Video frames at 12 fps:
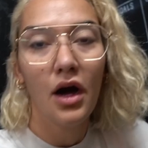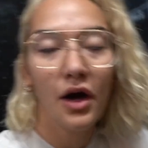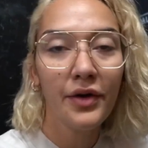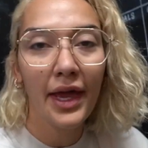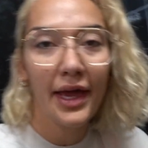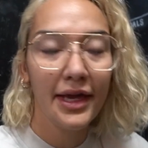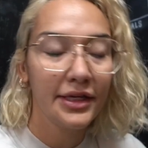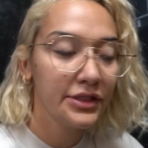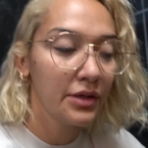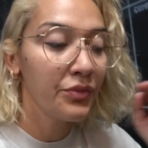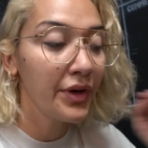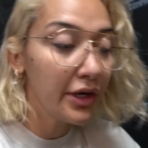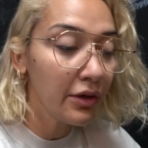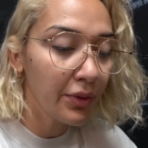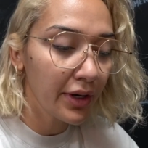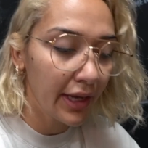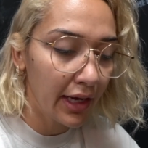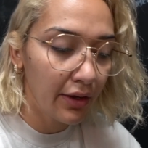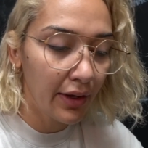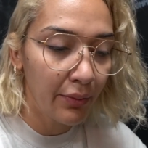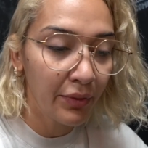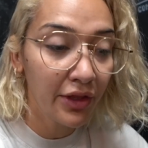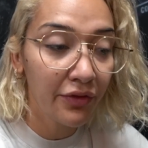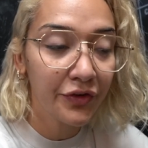Okay, so I'm ready to work out,
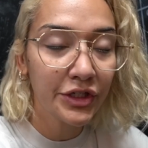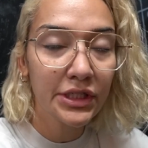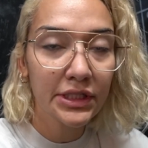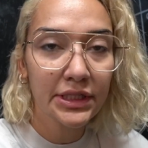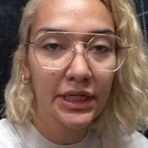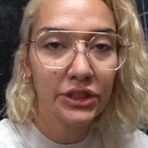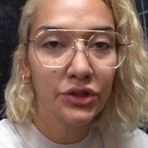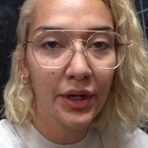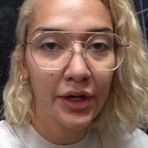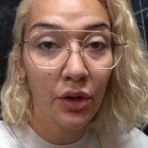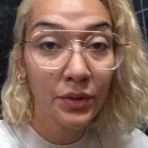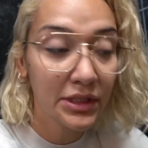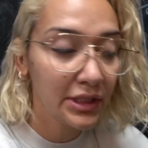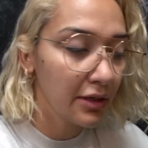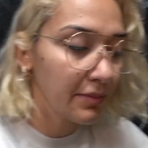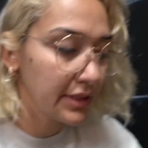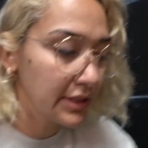and one of the first things that I do, I always take my